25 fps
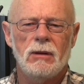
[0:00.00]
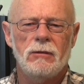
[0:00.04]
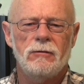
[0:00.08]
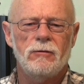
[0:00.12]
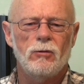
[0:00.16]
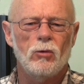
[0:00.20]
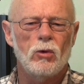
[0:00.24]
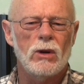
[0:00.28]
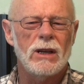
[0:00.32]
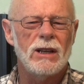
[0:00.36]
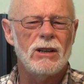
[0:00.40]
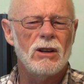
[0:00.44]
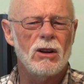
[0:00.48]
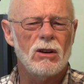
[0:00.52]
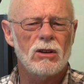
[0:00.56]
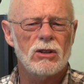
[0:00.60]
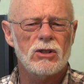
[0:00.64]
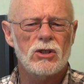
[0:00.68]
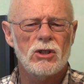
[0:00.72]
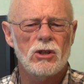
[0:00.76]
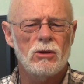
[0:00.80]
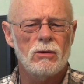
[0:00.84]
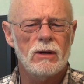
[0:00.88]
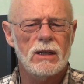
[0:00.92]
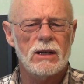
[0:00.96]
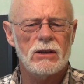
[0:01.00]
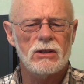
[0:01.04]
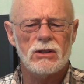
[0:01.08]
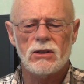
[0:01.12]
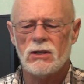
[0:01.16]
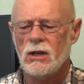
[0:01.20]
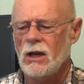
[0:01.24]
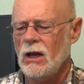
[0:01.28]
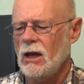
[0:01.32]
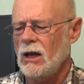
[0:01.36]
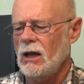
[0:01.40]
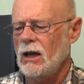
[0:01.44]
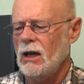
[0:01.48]
$40 US.
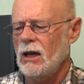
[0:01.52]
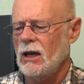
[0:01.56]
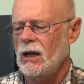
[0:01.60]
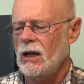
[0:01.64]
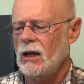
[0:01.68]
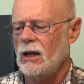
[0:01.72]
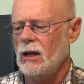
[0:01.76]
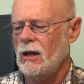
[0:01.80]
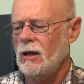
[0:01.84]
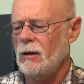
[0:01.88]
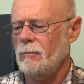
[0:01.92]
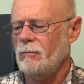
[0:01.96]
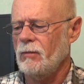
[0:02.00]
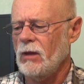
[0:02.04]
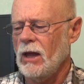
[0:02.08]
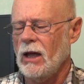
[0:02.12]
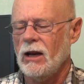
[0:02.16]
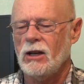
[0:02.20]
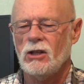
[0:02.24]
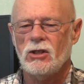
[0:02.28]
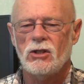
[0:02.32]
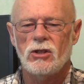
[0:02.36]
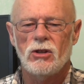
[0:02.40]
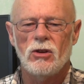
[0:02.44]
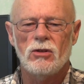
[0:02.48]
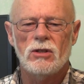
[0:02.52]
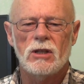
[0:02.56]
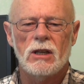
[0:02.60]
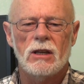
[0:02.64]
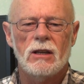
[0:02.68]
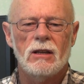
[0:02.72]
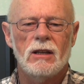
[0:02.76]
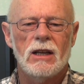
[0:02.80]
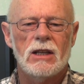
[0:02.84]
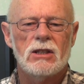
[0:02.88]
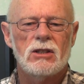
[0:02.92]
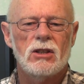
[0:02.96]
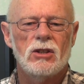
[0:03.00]
And it's
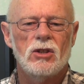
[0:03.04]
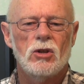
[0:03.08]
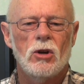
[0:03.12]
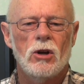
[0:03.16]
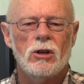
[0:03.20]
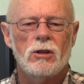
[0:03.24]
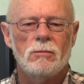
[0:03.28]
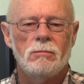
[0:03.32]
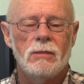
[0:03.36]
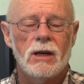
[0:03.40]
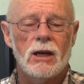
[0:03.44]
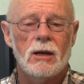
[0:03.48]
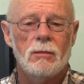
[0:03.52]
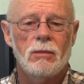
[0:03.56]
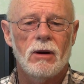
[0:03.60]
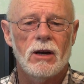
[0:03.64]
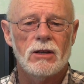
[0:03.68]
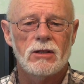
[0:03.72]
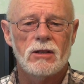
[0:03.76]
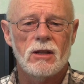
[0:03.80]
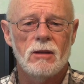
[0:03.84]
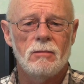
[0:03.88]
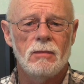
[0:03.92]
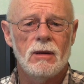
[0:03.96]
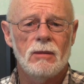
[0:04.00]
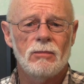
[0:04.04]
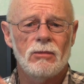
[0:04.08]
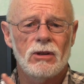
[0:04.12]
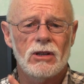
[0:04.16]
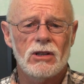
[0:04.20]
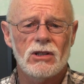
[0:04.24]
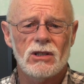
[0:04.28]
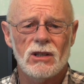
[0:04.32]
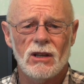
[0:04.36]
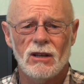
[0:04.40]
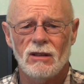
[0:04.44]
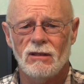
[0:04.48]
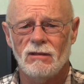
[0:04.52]
using less than 200 megabytes of the memory,
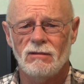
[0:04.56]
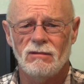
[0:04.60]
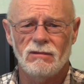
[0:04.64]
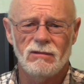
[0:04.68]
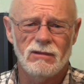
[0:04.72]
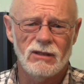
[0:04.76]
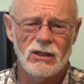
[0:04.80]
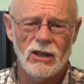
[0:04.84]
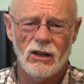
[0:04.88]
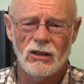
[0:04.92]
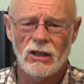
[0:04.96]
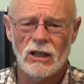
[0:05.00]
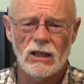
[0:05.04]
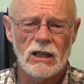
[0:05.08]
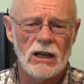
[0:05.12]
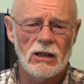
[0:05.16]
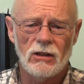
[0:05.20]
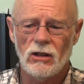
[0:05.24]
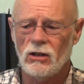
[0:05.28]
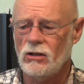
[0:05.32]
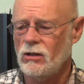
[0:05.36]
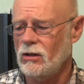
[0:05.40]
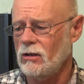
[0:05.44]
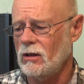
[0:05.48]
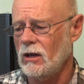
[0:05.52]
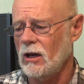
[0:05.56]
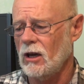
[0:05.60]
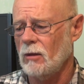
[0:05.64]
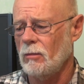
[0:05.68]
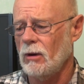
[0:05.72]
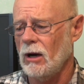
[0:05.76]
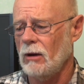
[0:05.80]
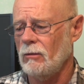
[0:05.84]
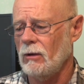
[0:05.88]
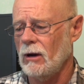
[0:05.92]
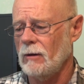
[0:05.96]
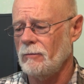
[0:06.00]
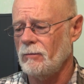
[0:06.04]
so you only need the
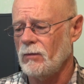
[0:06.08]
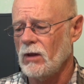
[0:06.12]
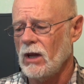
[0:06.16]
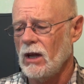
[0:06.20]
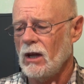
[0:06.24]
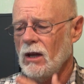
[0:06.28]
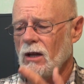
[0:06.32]
2GB one.